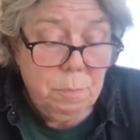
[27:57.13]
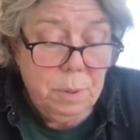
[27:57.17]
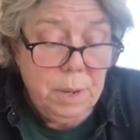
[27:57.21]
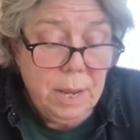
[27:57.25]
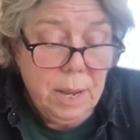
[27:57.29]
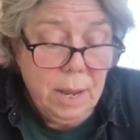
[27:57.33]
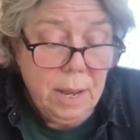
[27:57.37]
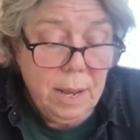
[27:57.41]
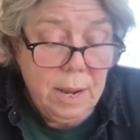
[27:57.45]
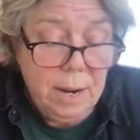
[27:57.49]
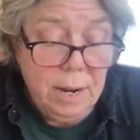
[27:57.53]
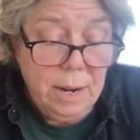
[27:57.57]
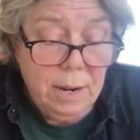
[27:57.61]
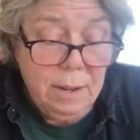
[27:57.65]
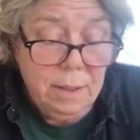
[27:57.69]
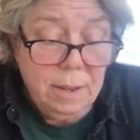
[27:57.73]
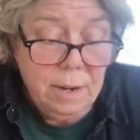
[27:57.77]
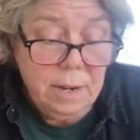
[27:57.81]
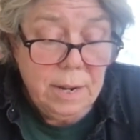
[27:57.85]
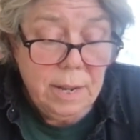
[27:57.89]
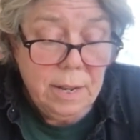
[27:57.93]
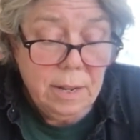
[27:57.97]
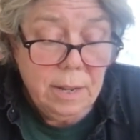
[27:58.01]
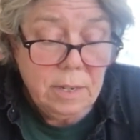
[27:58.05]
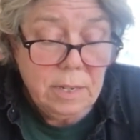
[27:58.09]
behind the
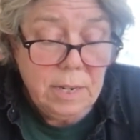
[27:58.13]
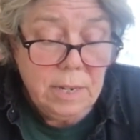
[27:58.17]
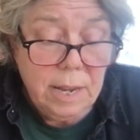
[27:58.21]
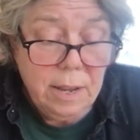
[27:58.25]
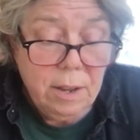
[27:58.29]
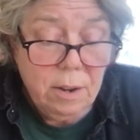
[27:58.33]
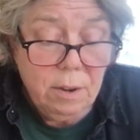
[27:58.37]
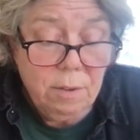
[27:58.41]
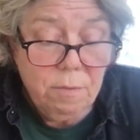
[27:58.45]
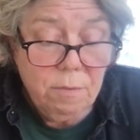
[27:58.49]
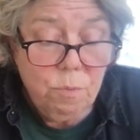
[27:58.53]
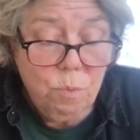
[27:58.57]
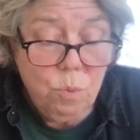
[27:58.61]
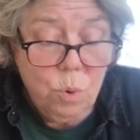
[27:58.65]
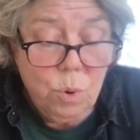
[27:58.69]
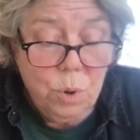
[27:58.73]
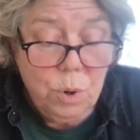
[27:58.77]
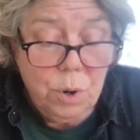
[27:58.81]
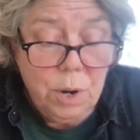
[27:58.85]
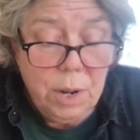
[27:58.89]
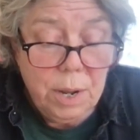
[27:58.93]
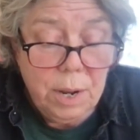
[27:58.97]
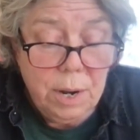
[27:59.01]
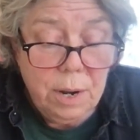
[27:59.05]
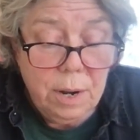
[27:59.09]
telltale of
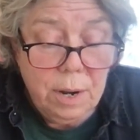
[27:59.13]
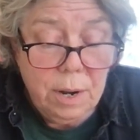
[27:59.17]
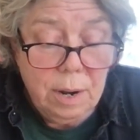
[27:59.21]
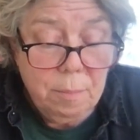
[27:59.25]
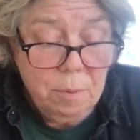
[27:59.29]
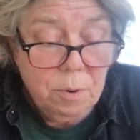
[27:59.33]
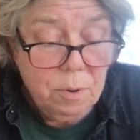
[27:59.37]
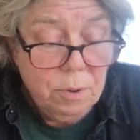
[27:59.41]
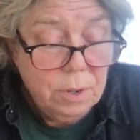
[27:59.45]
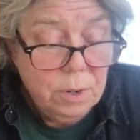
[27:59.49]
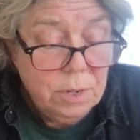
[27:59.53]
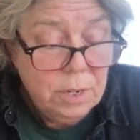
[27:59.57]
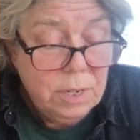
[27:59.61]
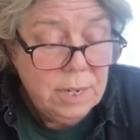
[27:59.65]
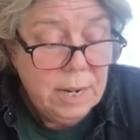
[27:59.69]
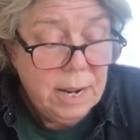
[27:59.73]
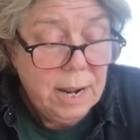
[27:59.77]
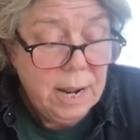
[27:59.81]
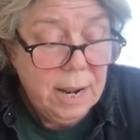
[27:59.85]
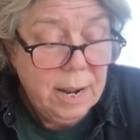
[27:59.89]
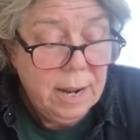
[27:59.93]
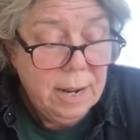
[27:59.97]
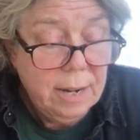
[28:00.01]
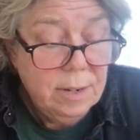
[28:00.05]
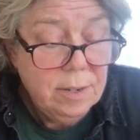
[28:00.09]
wood and neighborhood
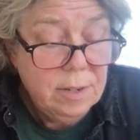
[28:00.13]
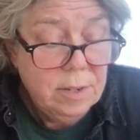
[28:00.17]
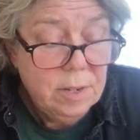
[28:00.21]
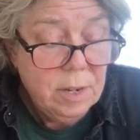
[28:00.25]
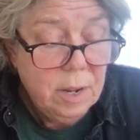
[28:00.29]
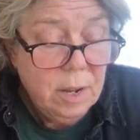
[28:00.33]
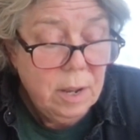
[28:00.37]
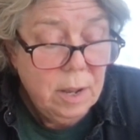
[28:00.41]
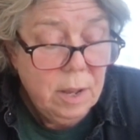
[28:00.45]
tags,